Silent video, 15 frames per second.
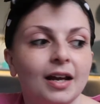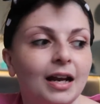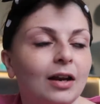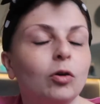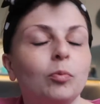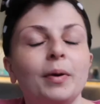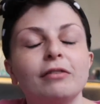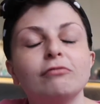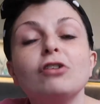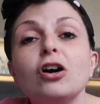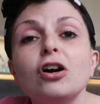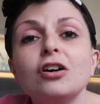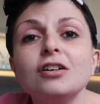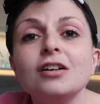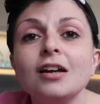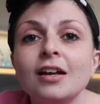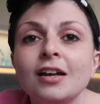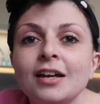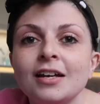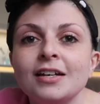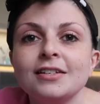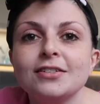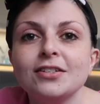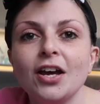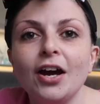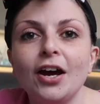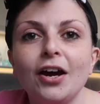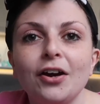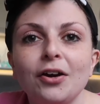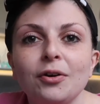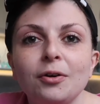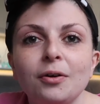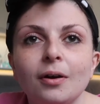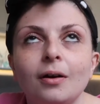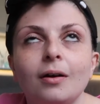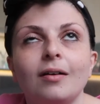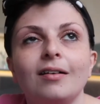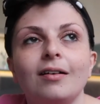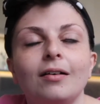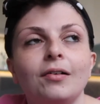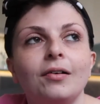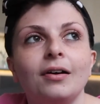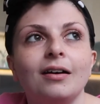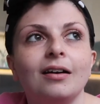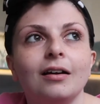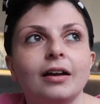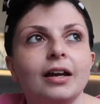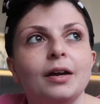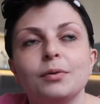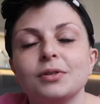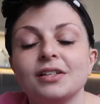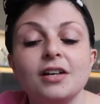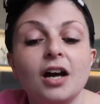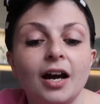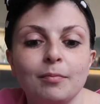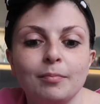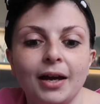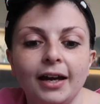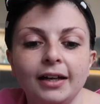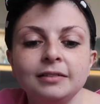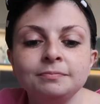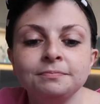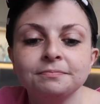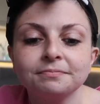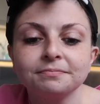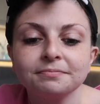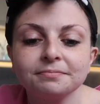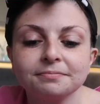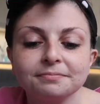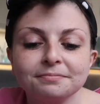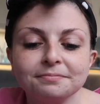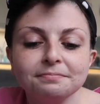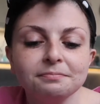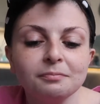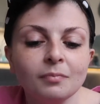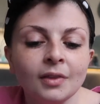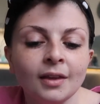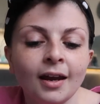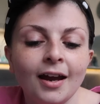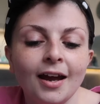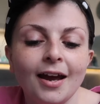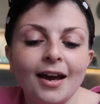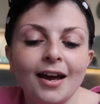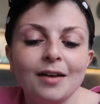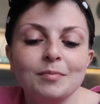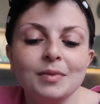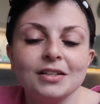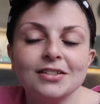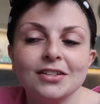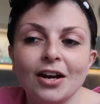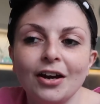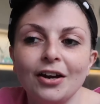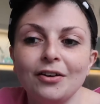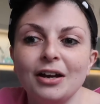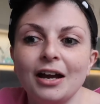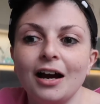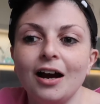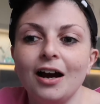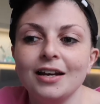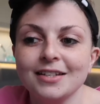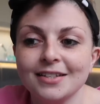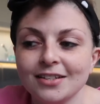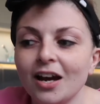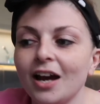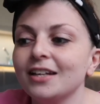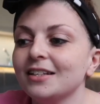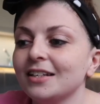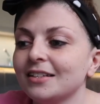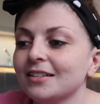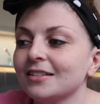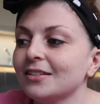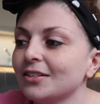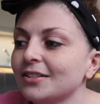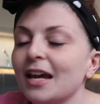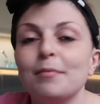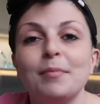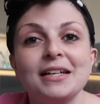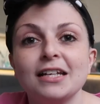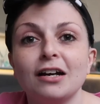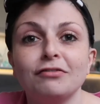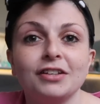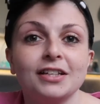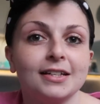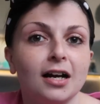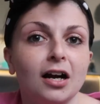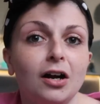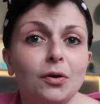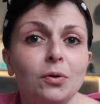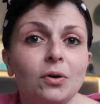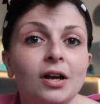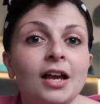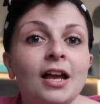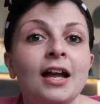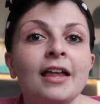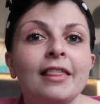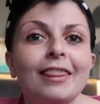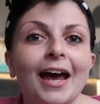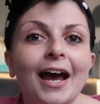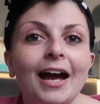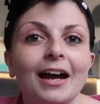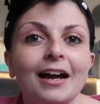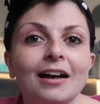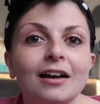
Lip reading: a little bit wrong, so it was a nightmare. So I decided to set myself this goal that